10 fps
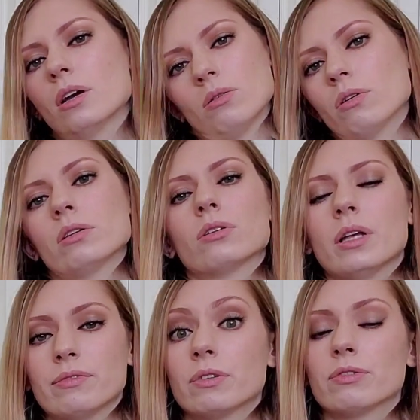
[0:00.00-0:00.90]
or on your
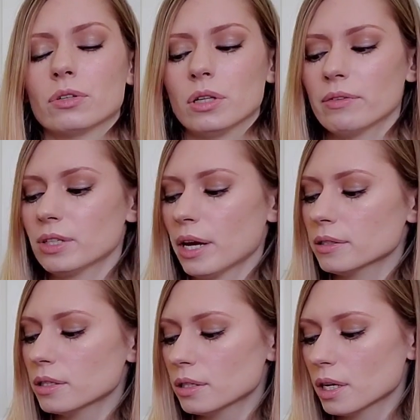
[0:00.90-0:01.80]
left if you're
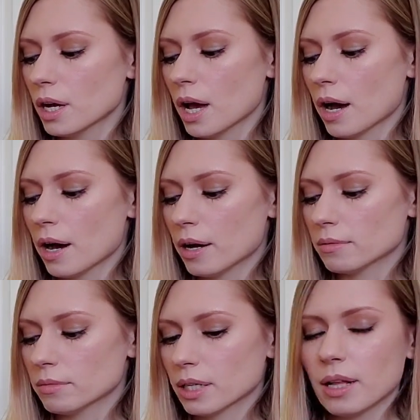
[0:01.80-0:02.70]
left-handed.
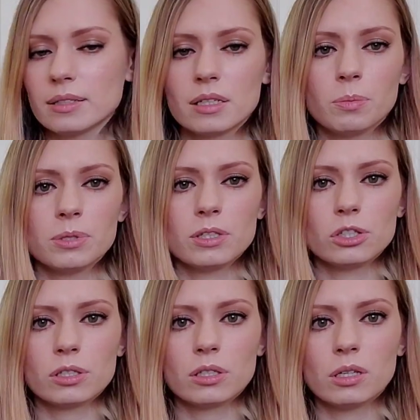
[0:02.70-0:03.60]
The classical
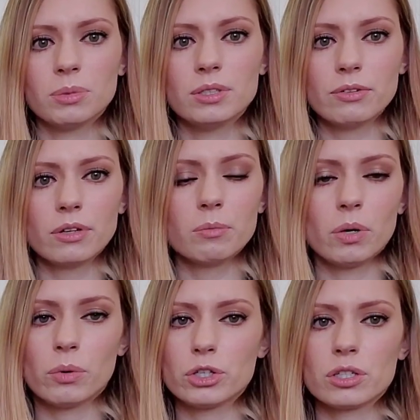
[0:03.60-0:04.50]
position is a little bit different,
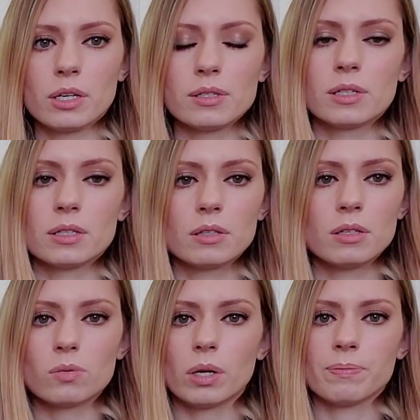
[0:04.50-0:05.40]
but we're just going to stick to
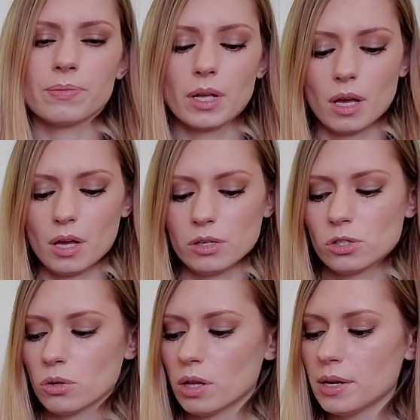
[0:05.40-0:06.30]
this one.
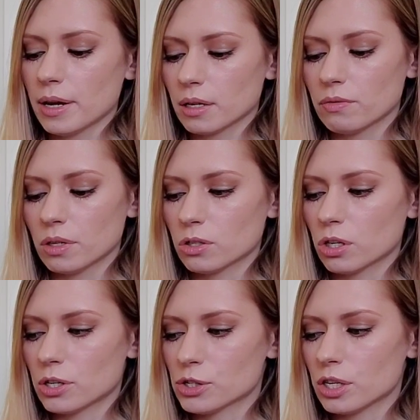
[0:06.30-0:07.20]
So the neck of the
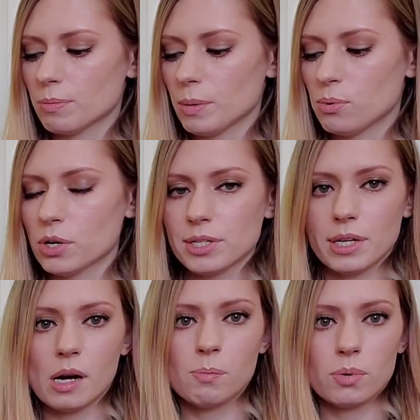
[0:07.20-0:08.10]
guitar should be
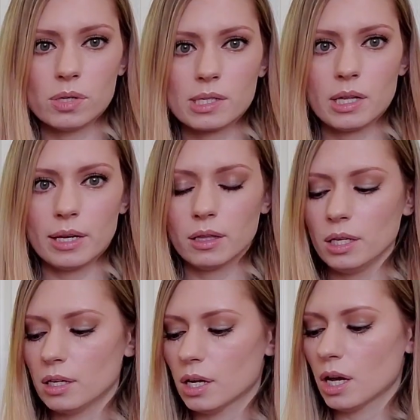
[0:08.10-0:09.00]
pointing up slightly,